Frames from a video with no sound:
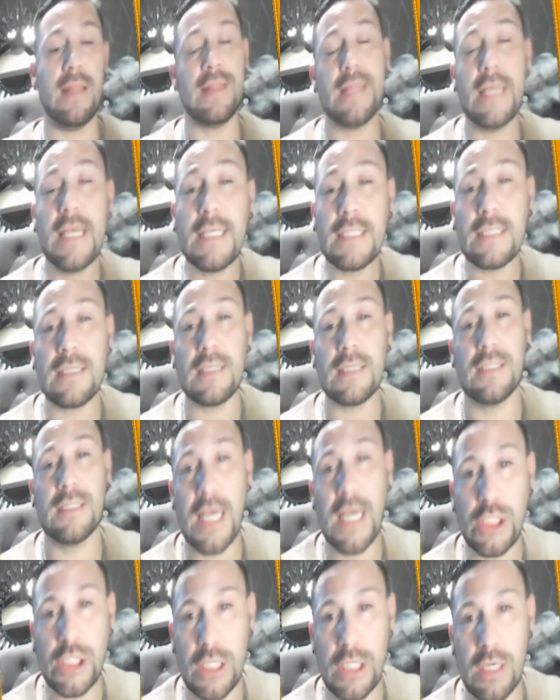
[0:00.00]
this
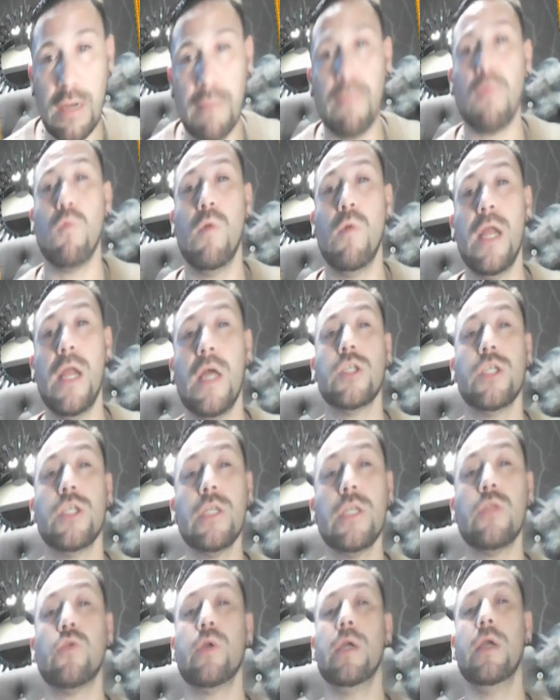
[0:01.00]
session number
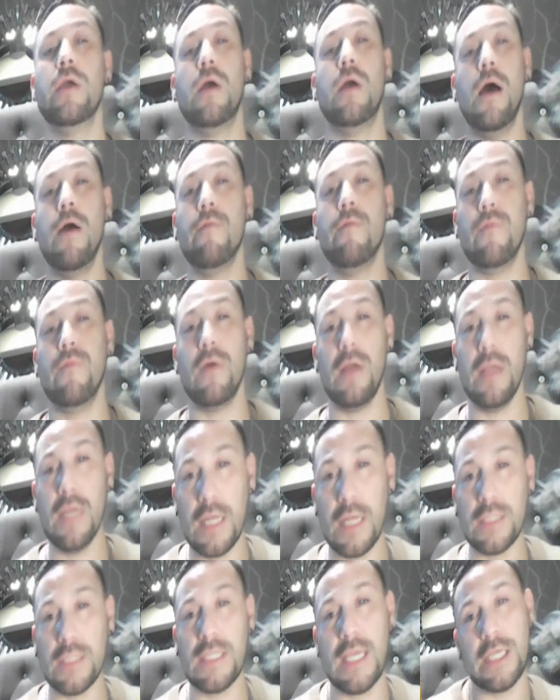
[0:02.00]
103 of
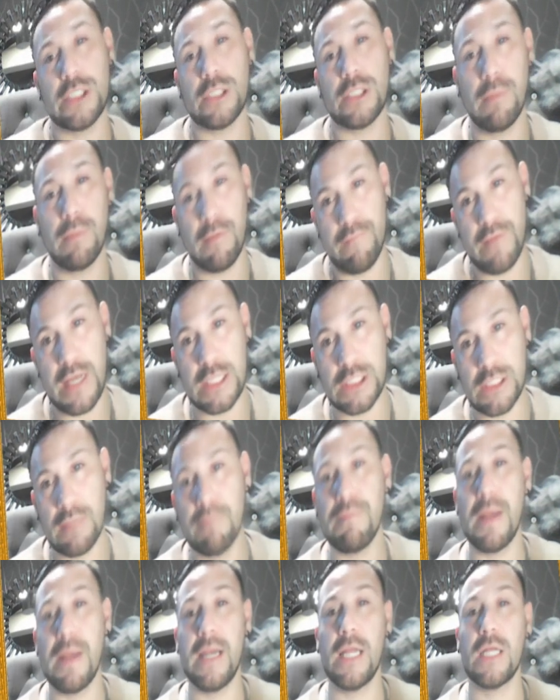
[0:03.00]
Enunciation Perfection
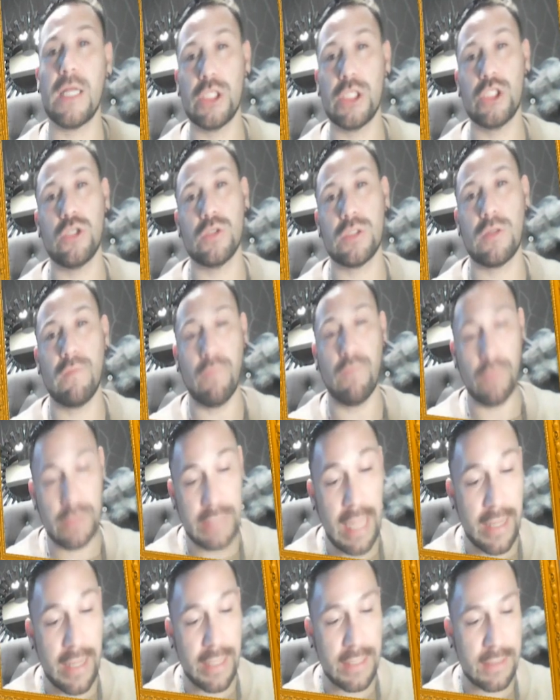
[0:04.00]
by Nicholas Joseph
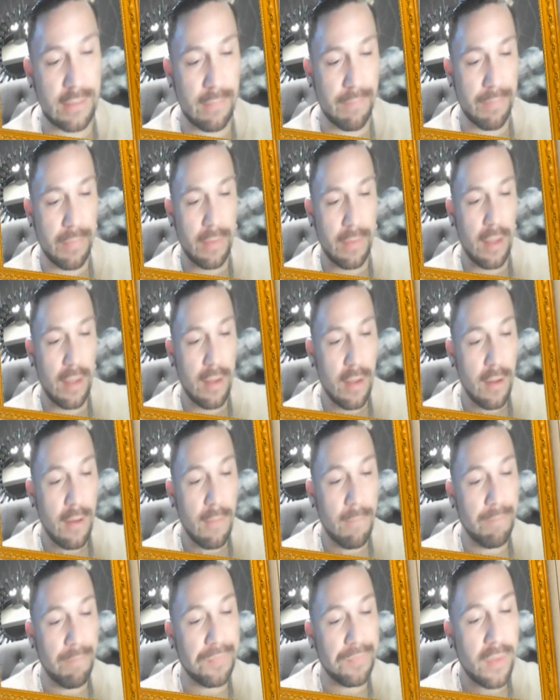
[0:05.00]
Rosales.
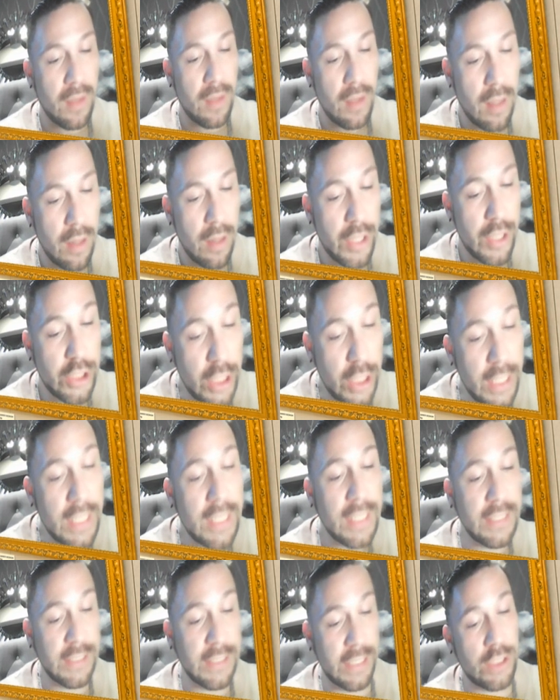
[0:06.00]
The journey
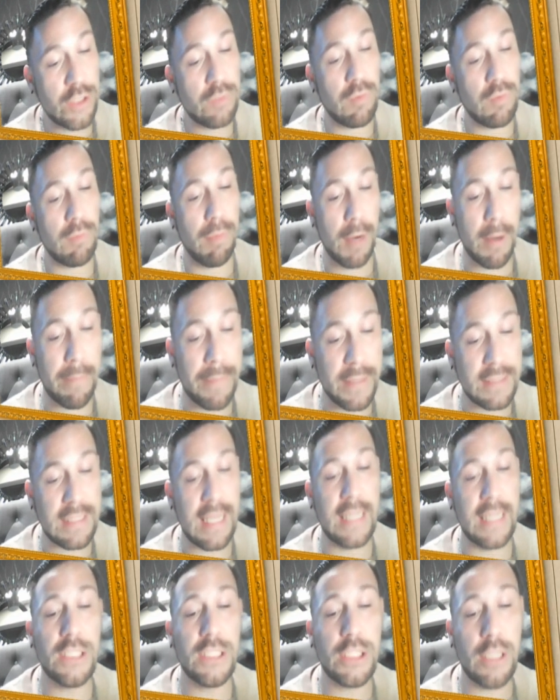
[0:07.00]
continues with purpose
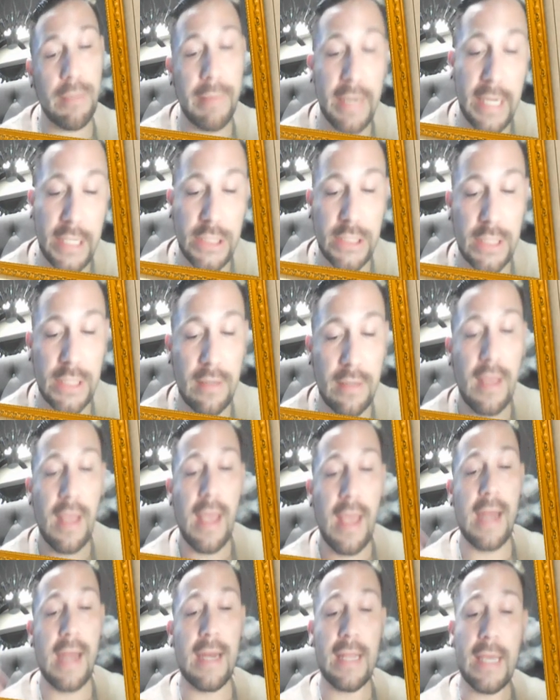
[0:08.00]
and determination,
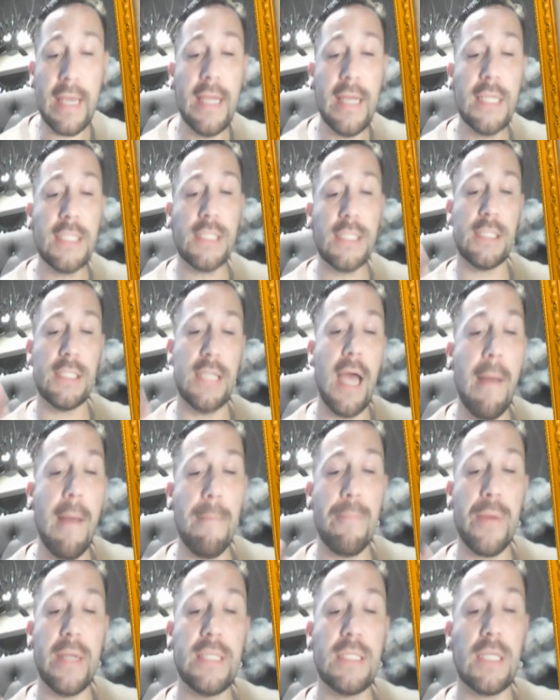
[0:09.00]
and each
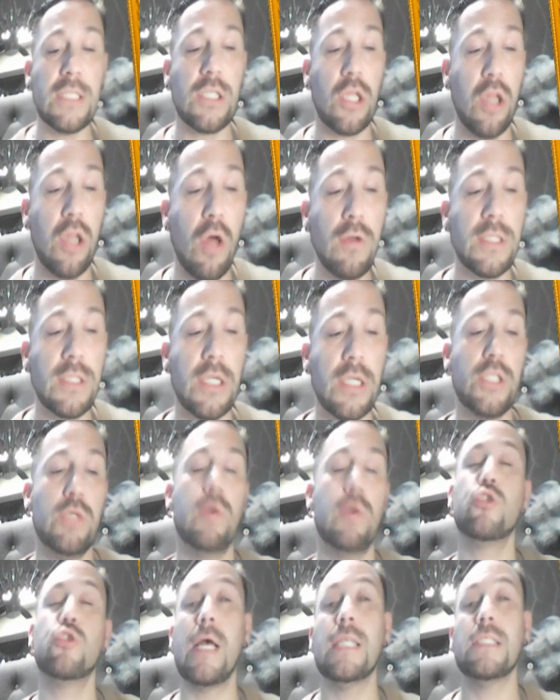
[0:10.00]
step brings us closer to
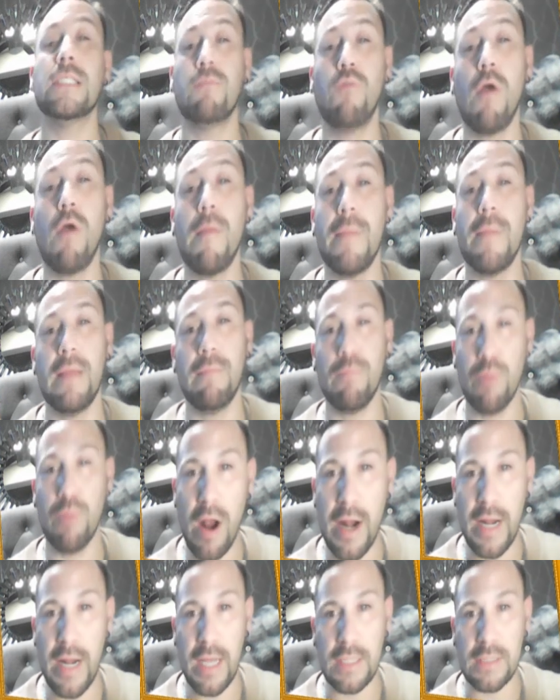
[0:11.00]
a transformative
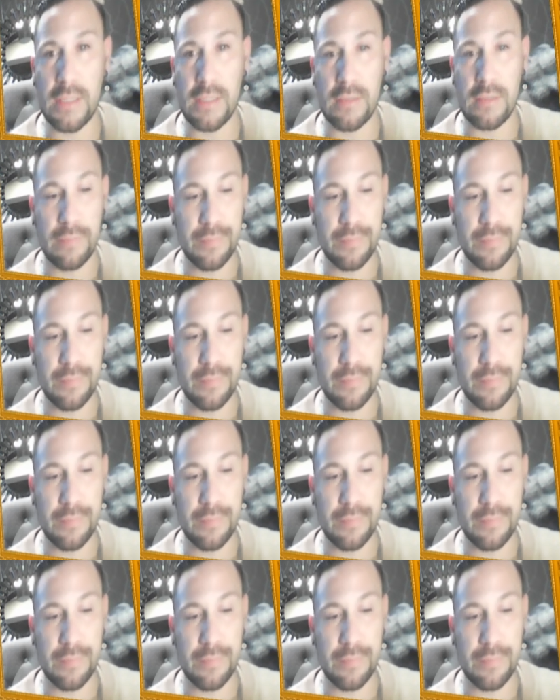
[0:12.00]
product.